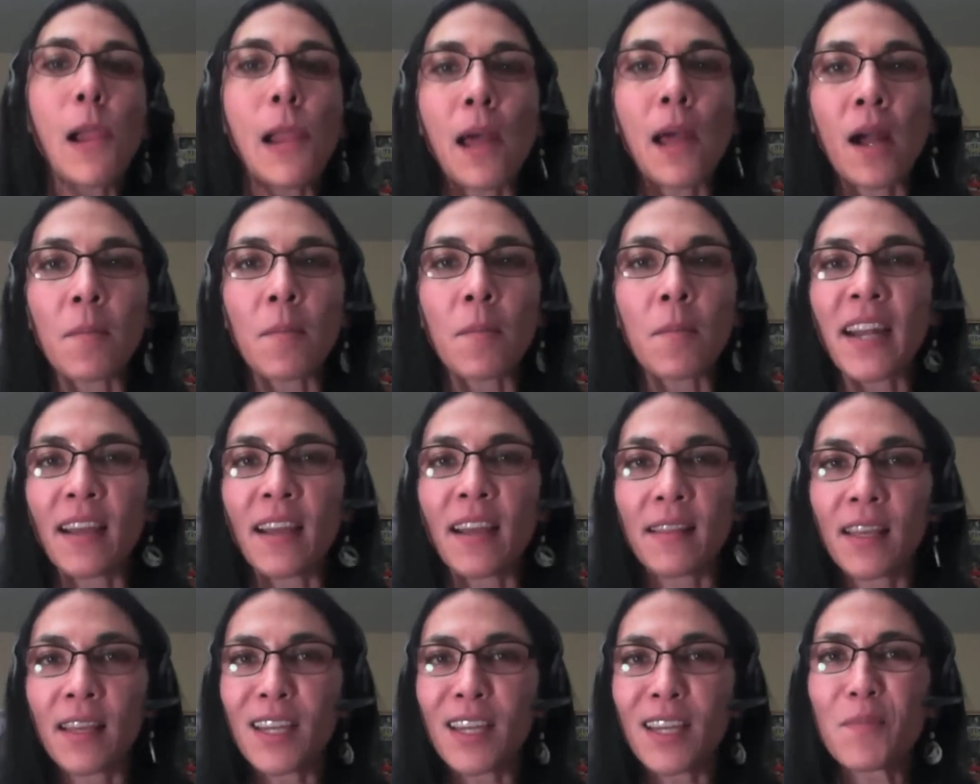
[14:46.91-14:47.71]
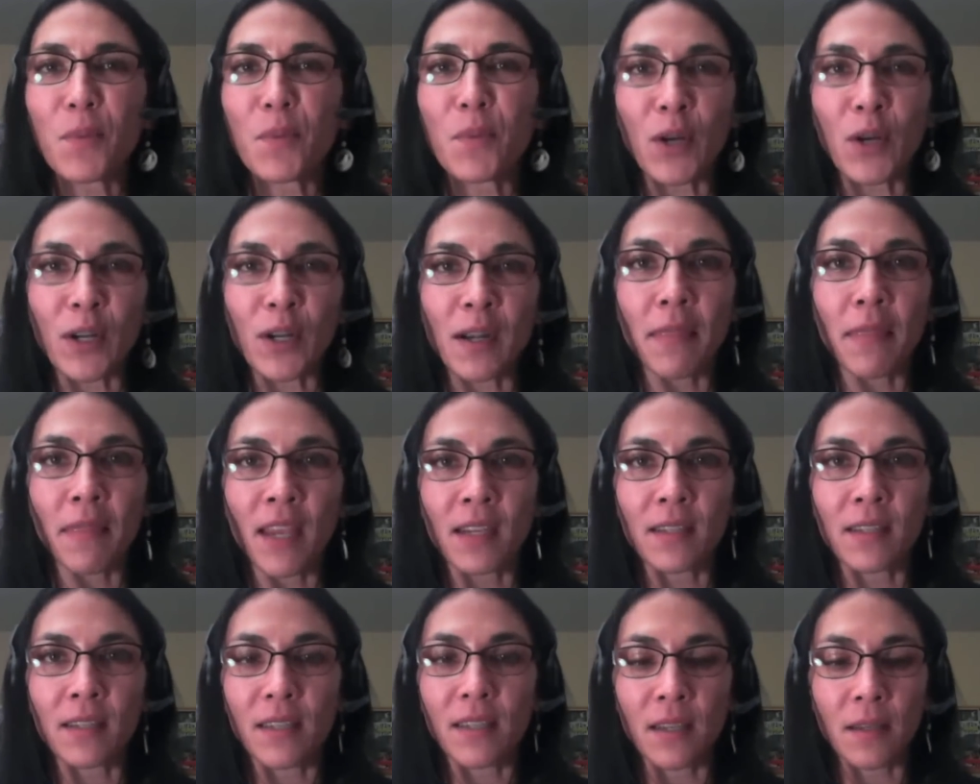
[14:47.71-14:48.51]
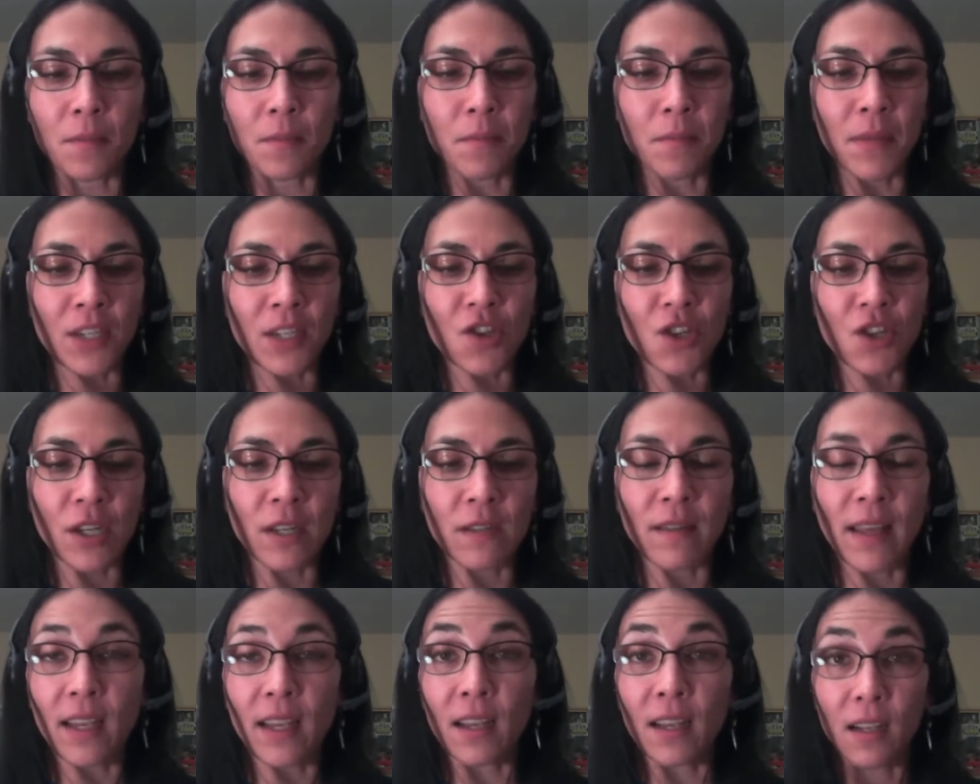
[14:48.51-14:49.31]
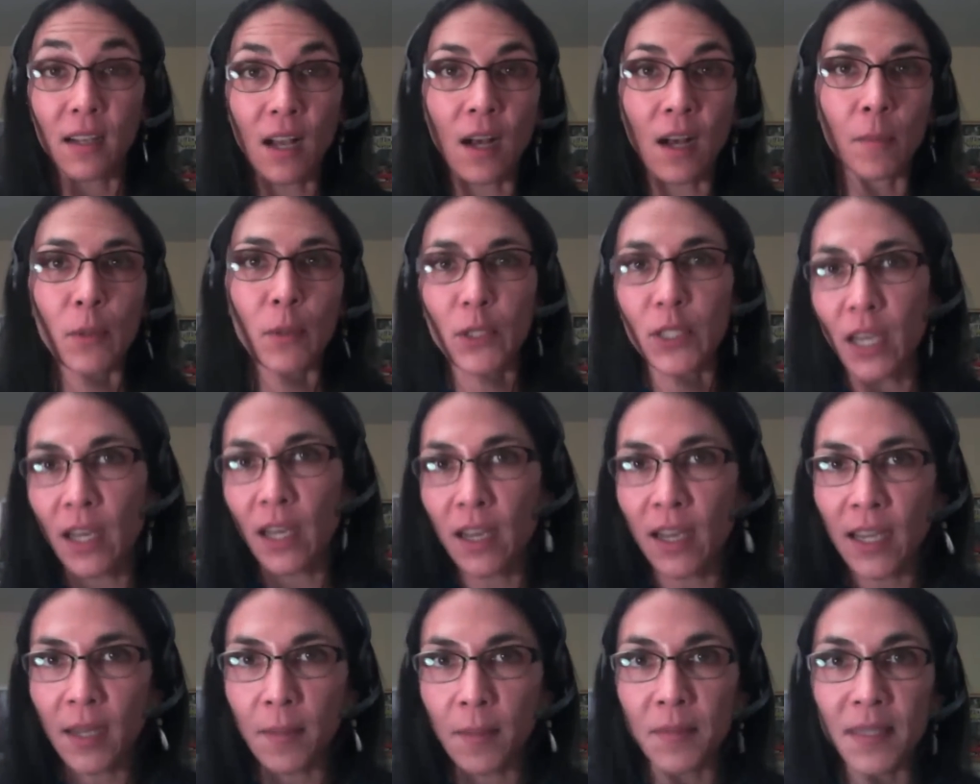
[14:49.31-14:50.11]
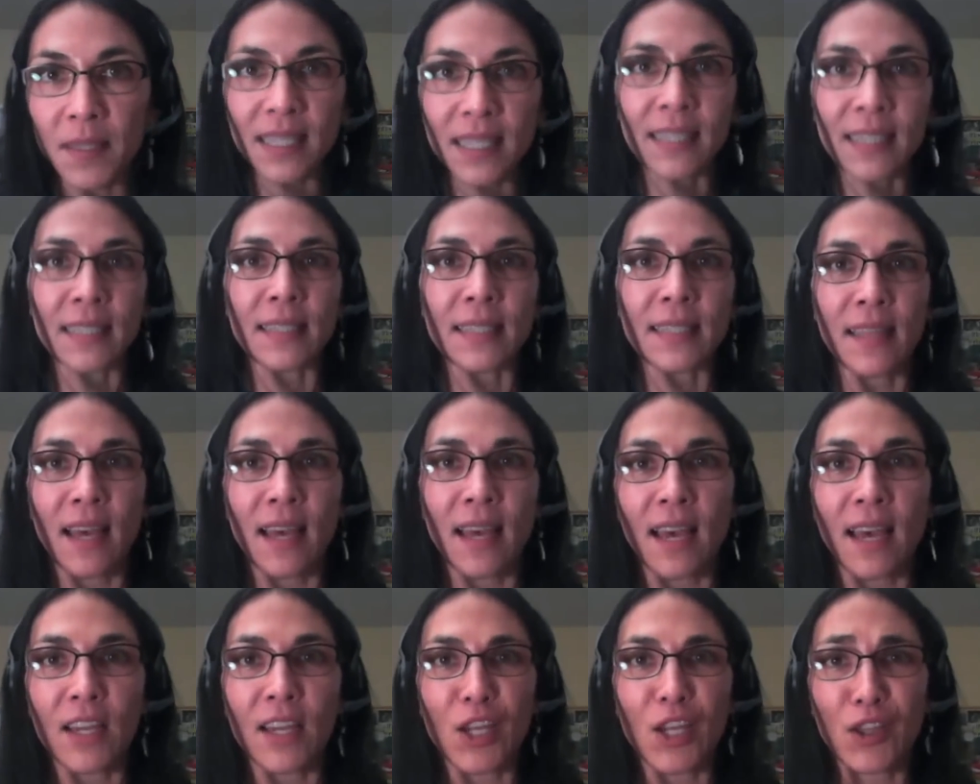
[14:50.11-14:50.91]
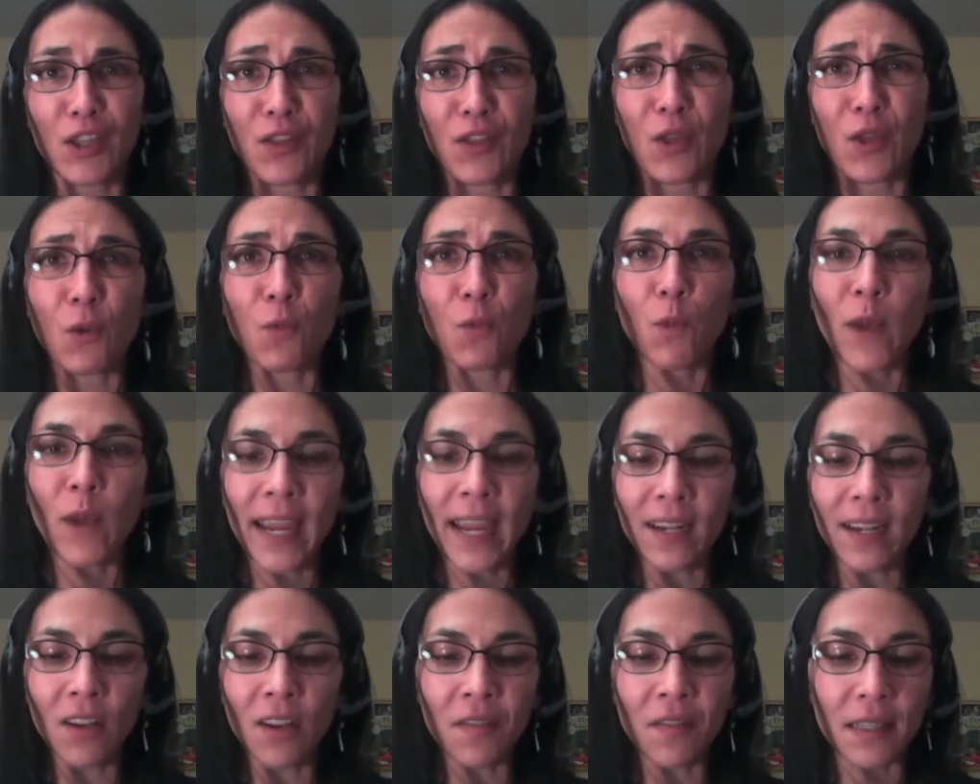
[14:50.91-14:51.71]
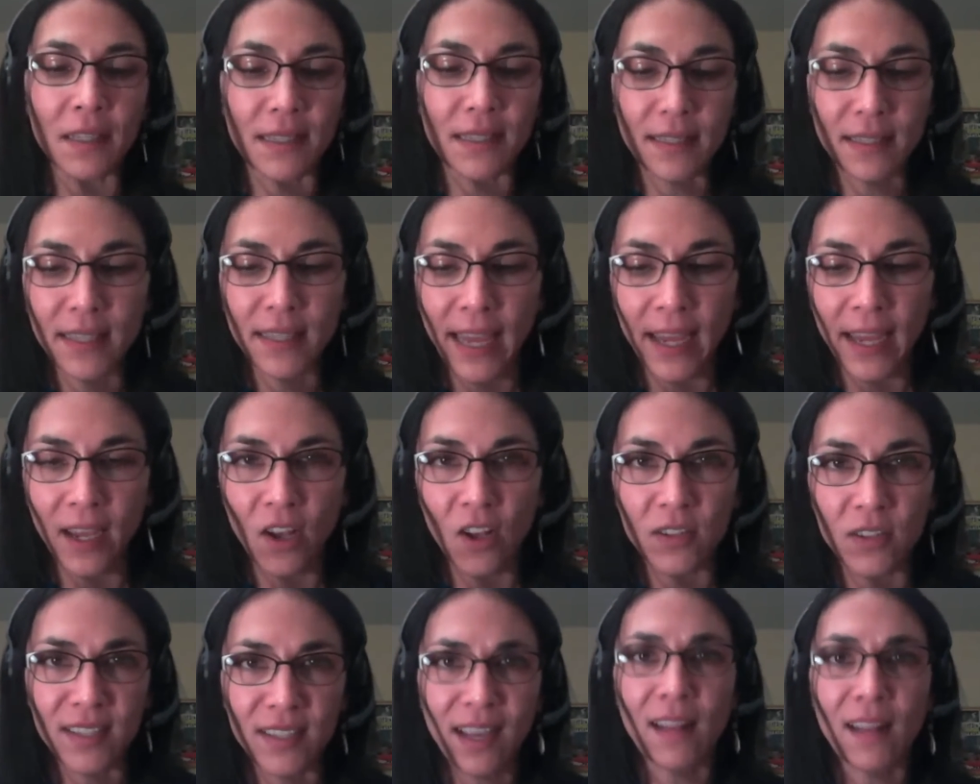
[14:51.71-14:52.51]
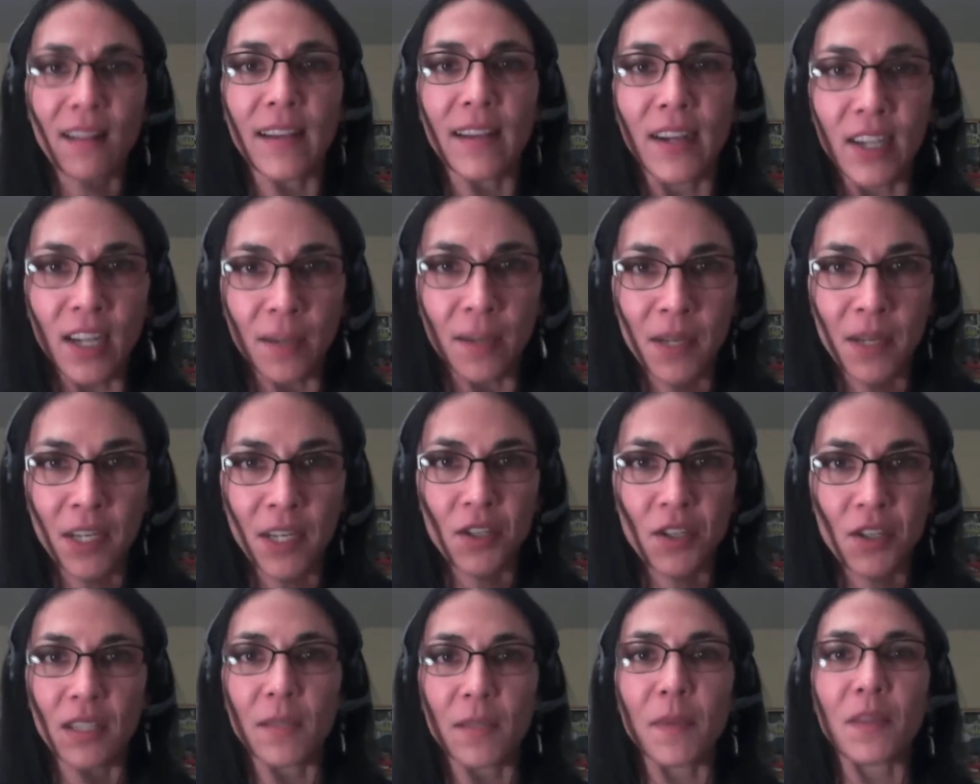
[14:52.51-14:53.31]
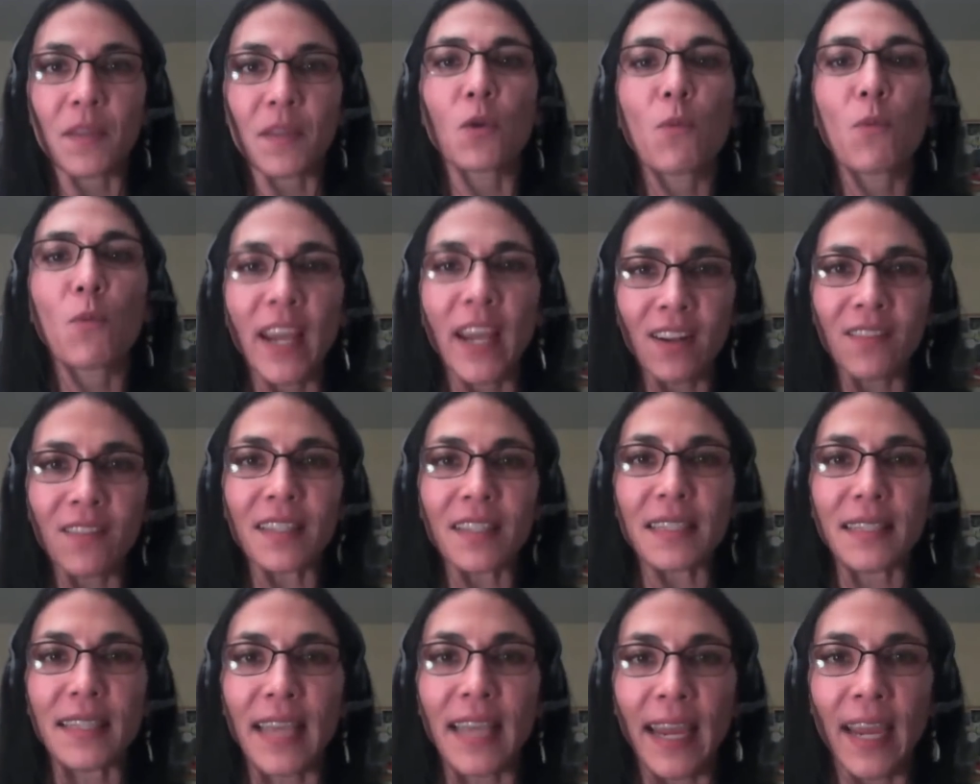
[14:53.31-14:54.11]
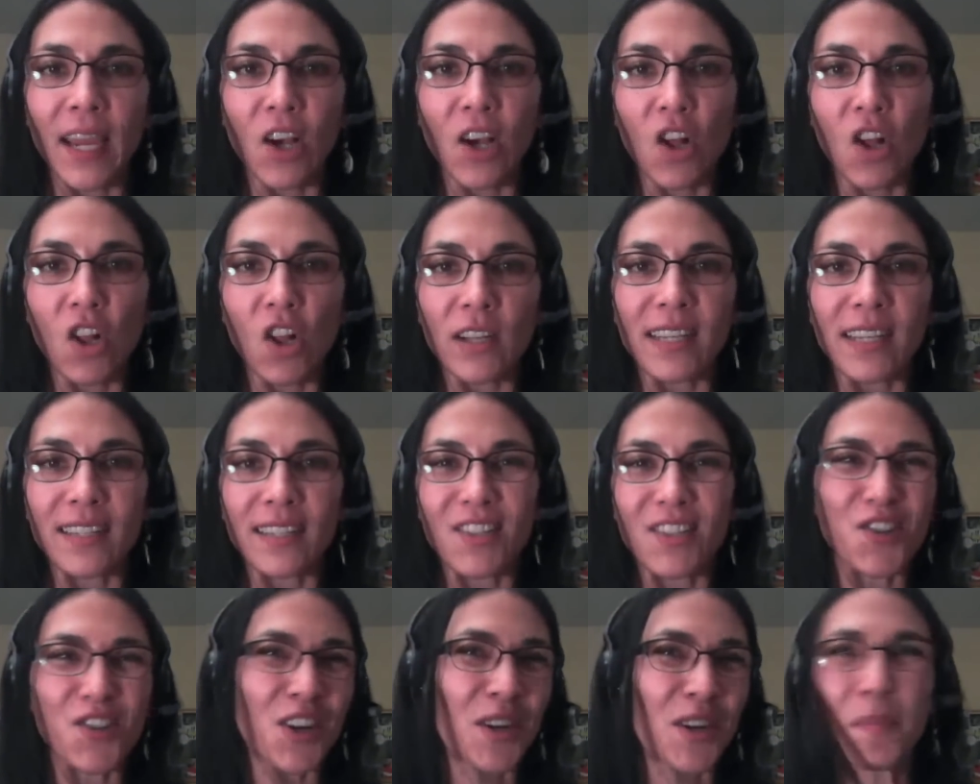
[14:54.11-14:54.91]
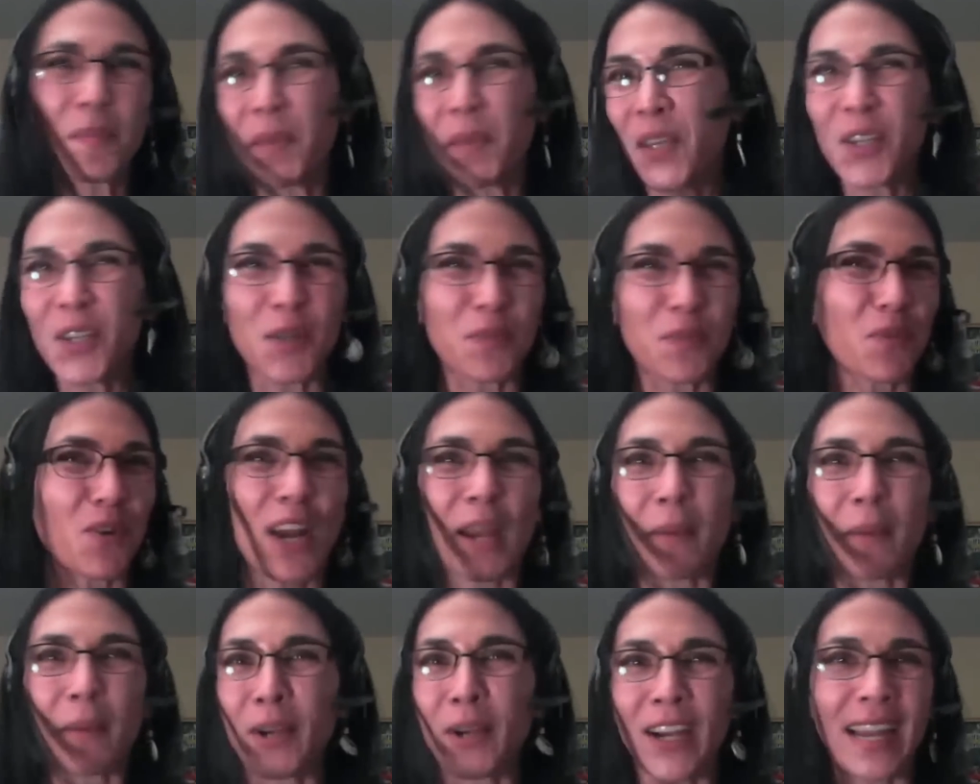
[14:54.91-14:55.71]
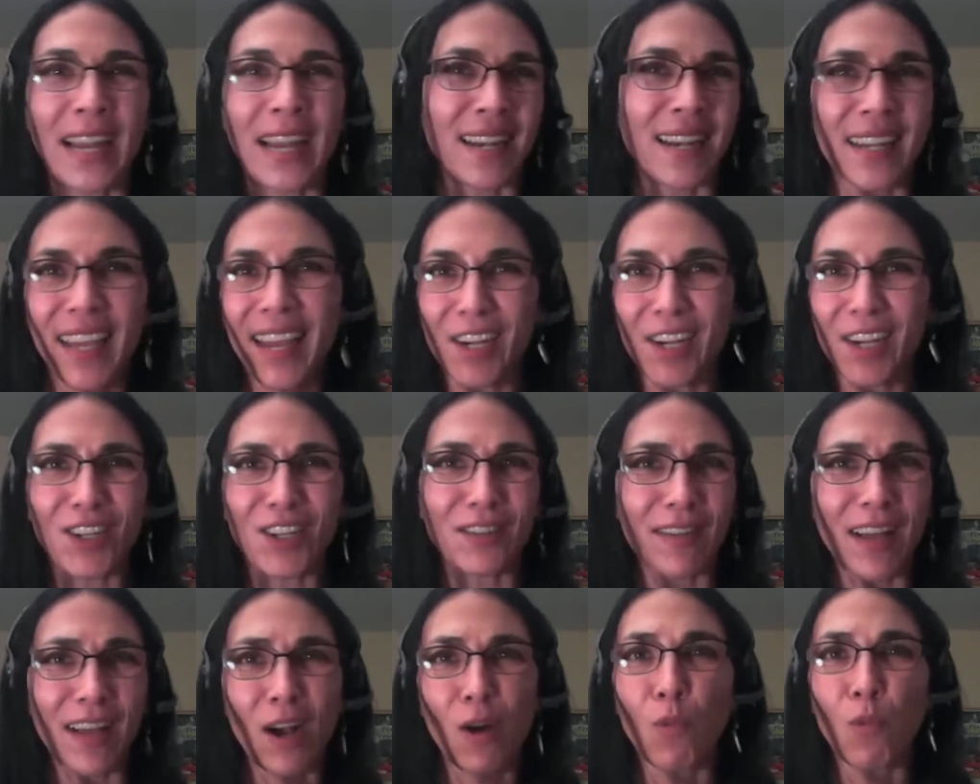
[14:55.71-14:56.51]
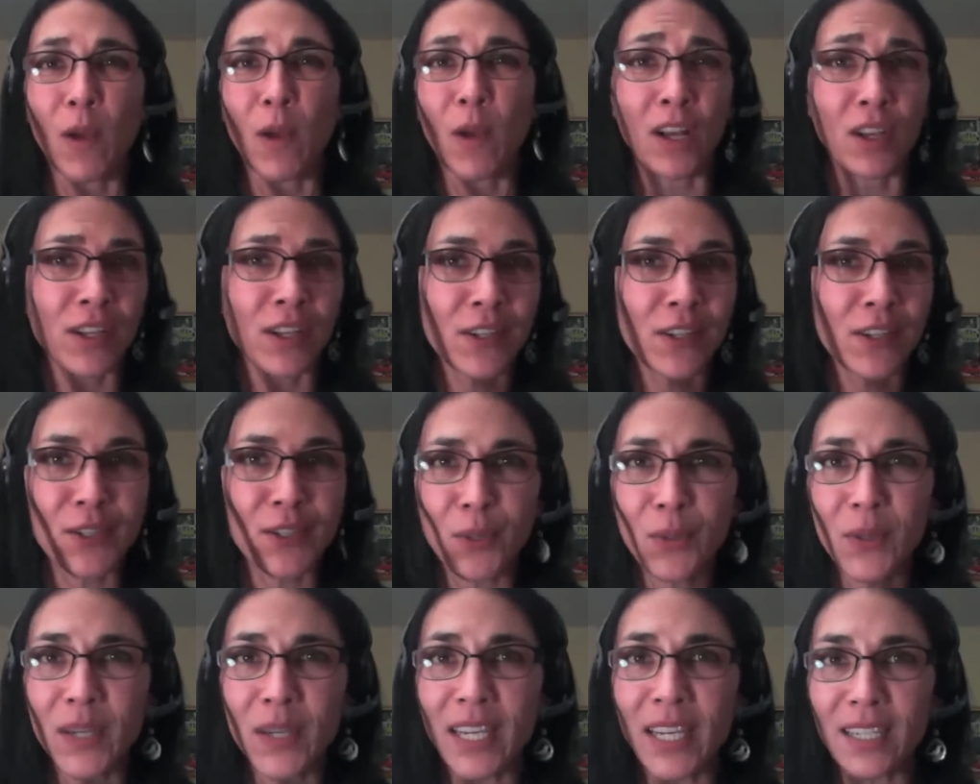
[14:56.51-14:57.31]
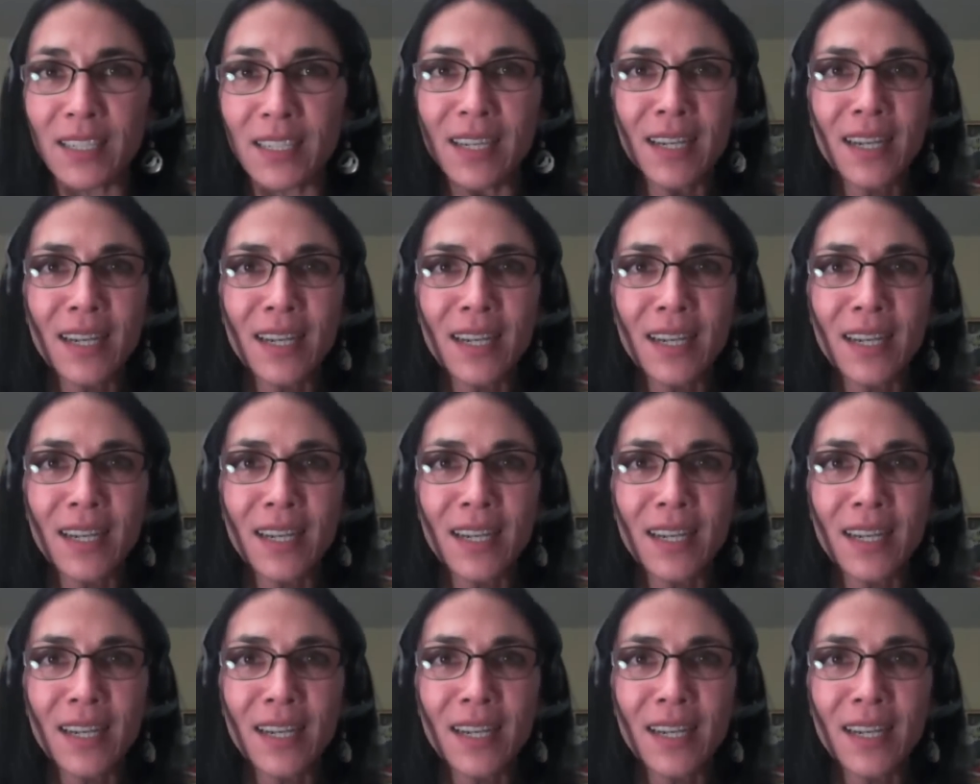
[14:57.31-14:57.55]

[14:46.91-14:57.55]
And I think an important thing to mention, like a couple times, is that the weight on the scale, Sally already mentioned this, but the weight on the scale shouldn't be your primary indicator of how well you're doing.